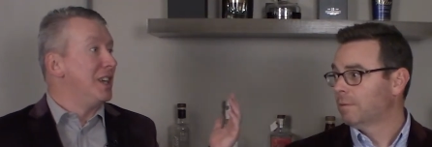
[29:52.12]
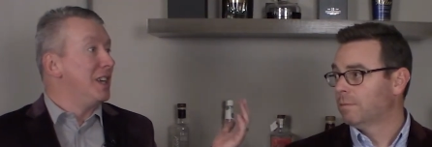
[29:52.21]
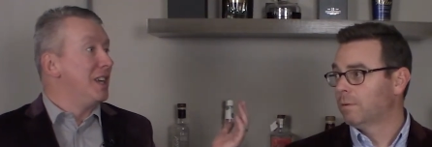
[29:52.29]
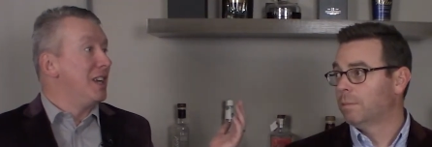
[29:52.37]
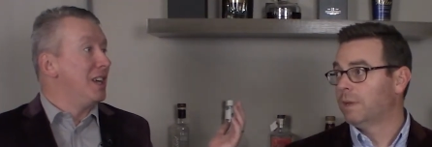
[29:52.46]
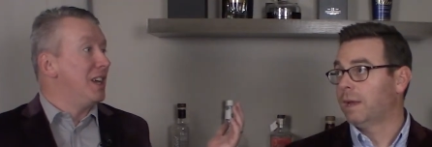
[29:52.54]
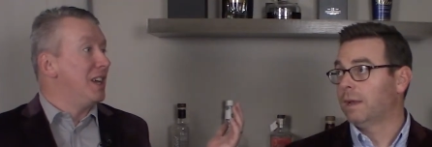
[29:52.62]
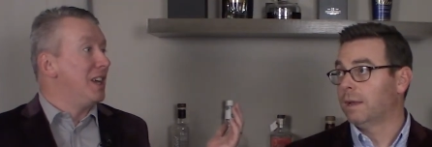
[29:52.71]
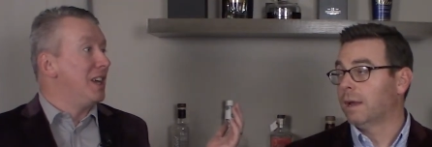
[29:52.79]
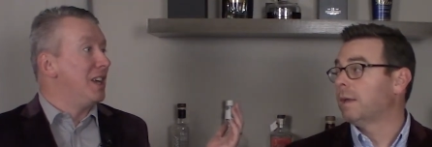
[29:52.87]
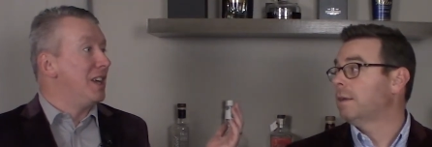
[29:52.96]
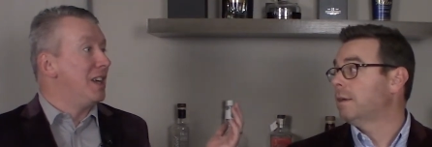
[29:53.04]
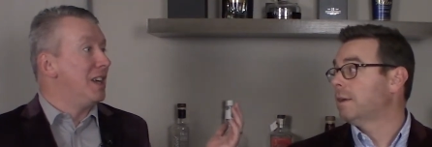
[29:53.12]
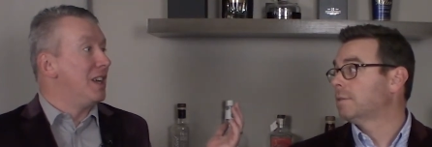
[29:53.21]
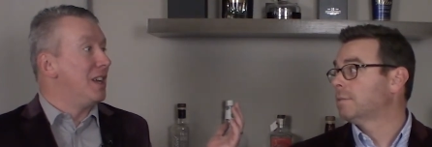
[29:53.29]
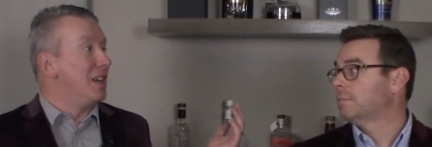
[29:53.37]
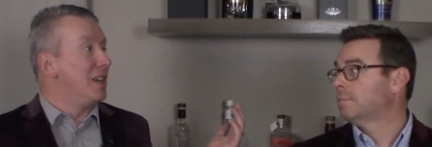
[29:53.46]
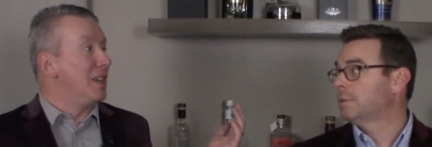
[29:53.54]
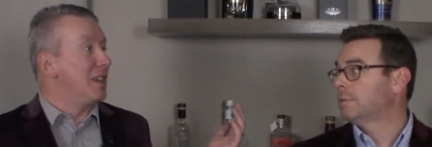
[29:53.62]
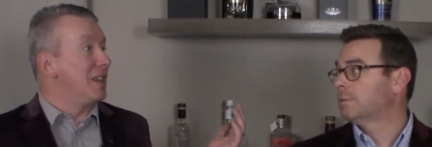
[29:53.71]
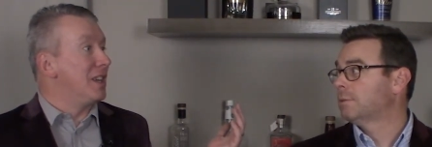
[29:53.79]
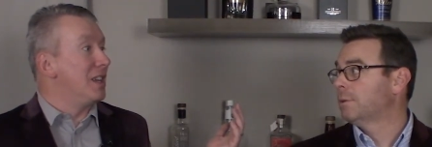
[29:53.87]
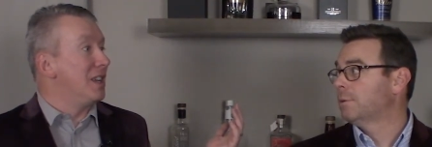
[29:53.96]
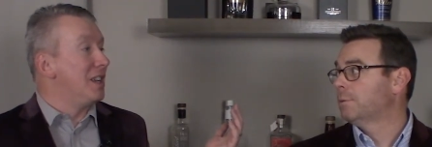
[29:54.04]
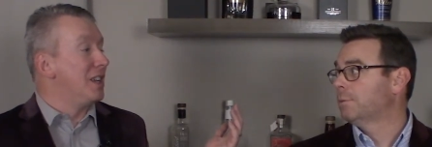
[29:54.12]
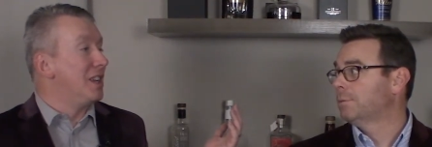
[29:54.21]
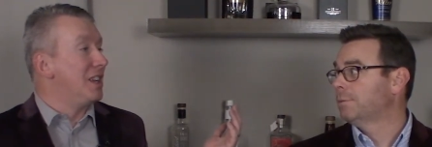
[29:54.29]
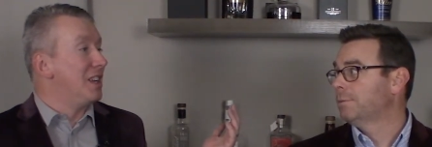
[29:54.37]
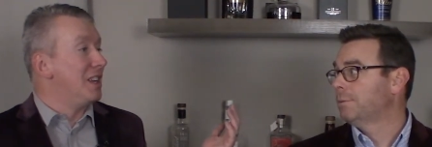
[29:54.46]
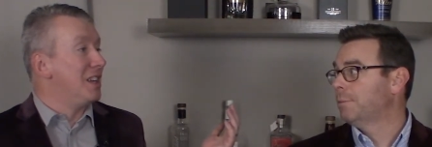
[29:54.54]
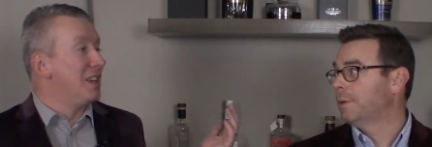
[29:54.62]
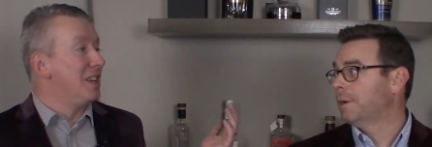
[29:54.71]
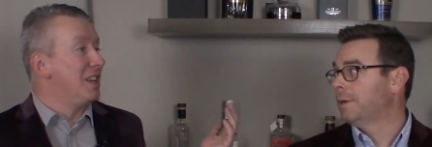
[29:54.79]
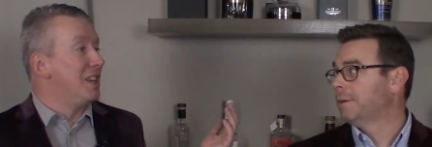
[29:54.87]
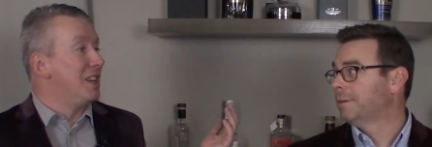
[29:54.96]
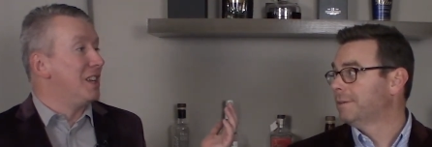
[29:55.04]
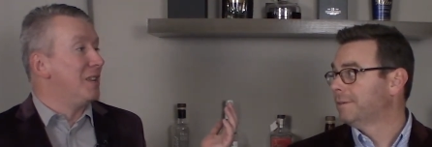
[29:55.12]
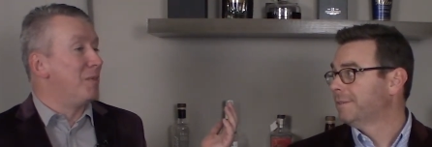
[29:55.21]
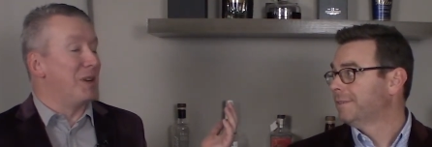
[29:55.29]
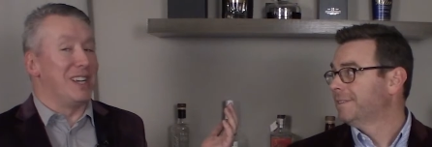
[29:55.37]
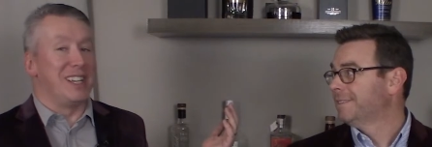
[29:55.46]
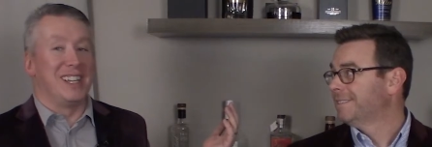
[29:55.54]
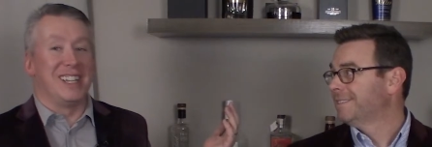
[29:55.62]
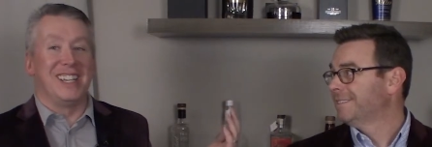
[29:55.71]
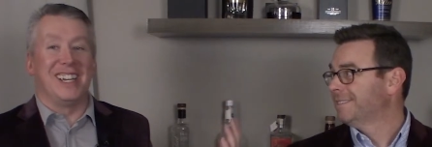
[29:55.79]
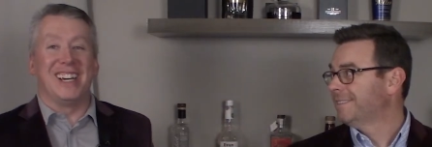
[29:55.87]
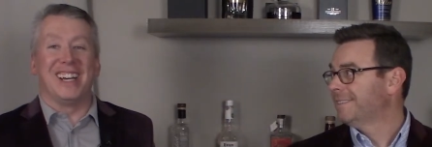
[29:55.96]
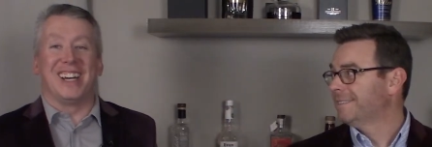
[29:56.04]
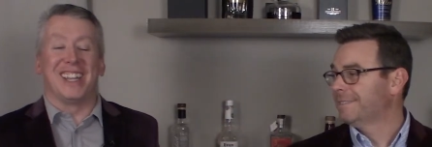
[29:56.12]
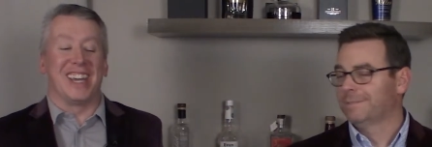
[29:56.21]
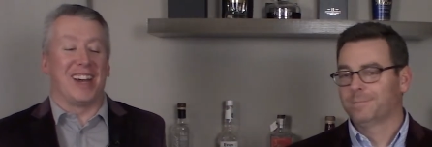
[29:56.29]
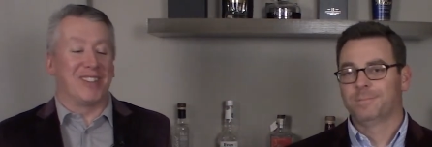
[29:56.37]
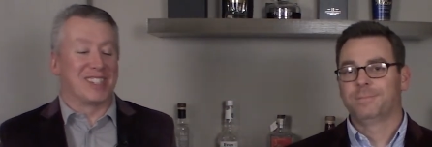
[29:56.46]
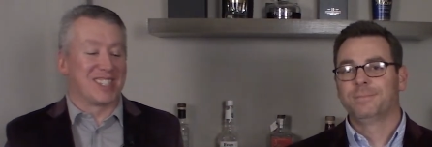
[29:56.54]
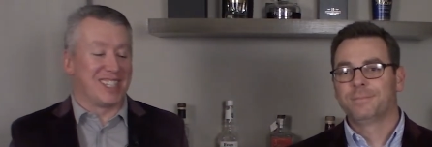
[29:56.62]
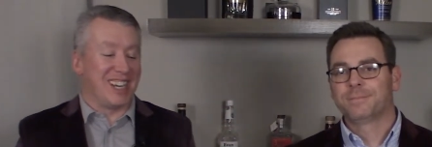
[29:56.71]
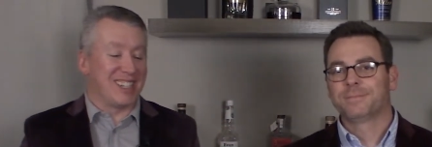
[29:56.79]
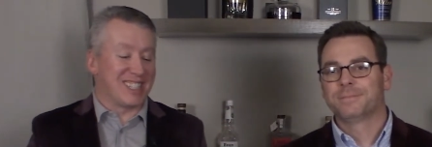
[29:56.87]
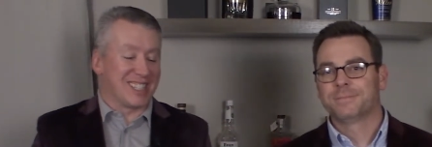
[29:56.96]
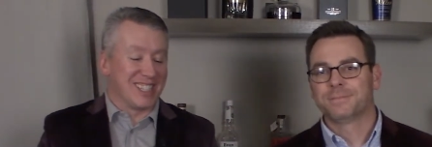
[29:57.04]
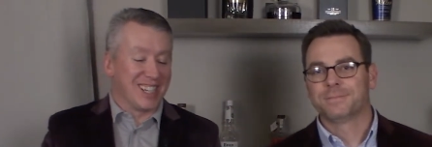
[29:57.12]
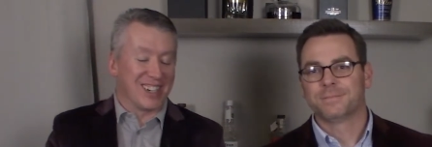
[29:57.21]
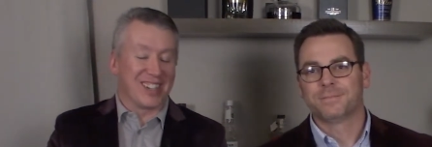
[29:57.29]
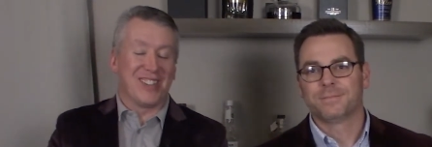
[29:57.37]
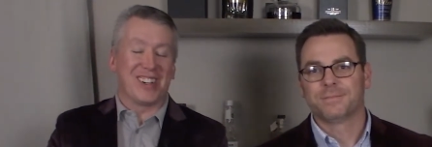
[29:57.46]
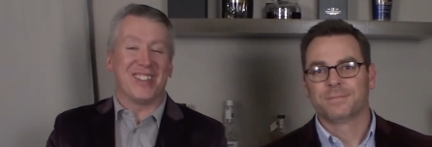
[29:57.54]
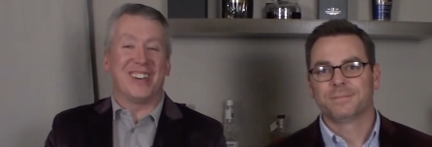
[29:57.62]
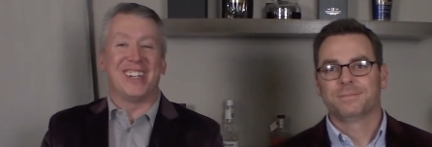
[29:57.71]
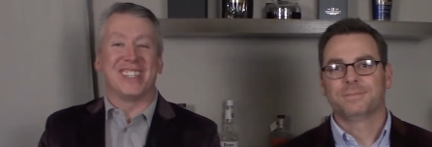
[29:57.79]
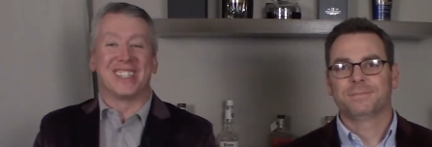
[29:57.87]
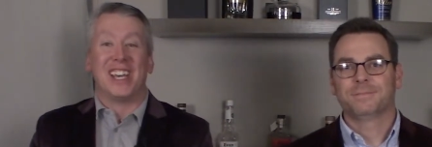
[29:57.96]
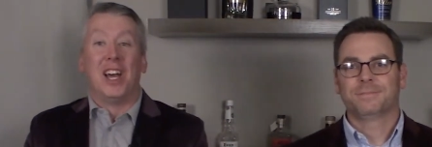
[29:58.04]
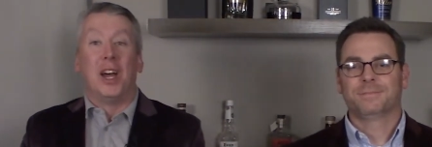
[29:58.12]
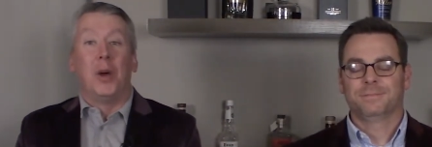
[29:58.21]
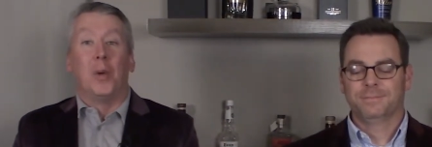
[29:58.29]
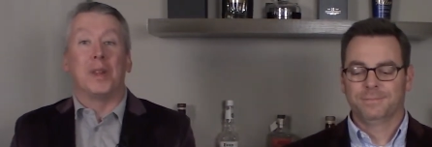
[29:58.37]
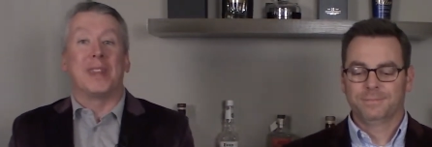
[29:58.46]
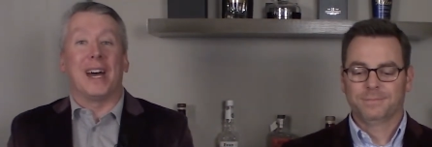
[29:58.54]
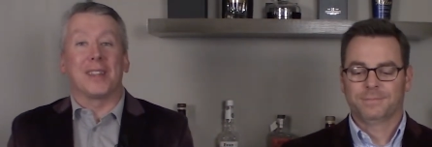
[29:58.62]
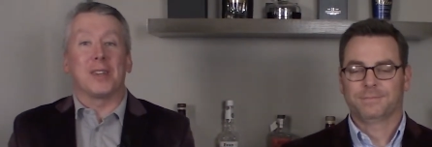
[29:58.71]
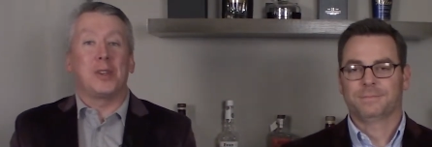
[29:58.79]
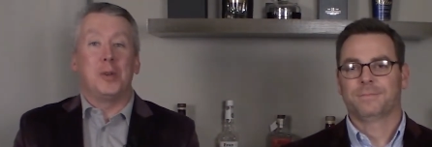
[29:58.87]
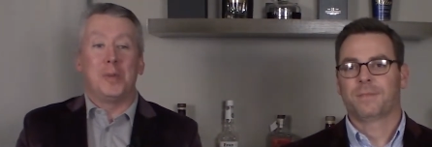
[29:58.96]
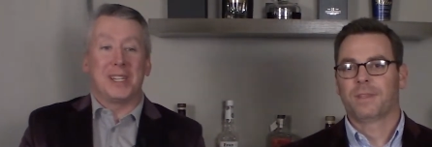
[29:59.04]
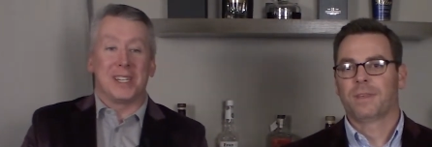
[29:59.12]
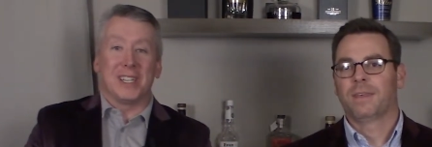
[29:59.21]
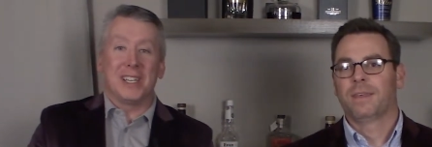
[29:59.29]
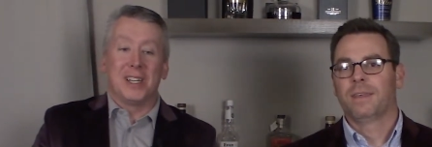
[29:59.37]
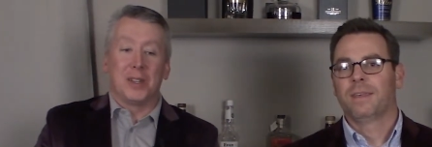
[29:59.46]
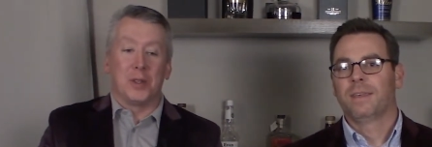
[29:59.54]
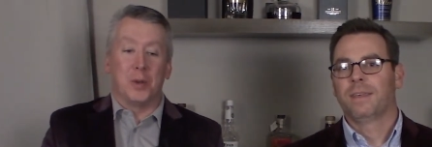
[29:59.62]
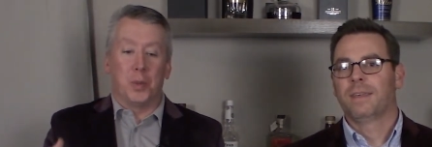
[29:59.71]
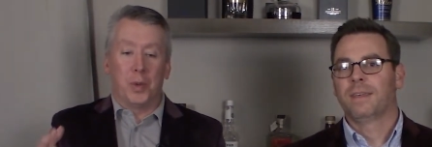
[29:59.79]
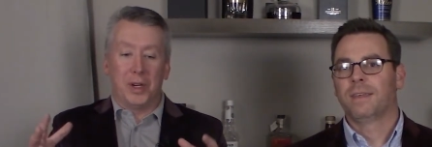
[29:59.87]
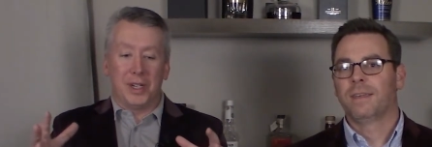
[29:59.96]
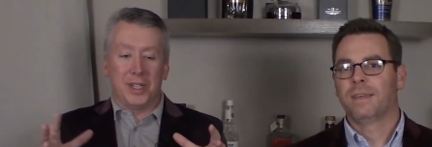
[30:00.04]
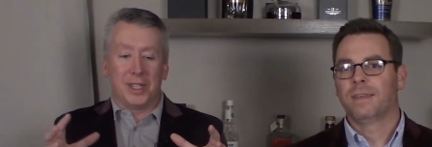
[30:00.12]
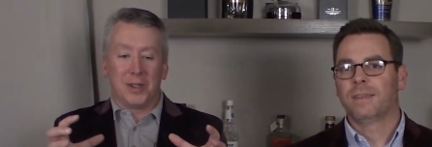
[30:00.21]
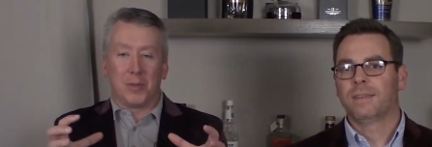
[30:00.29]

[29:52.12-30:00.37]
Speaker 1: From day to night, yes, but there's no humidity.
Speaker 2: But yeah, that was that's literally what it was. Without the humidity, the wood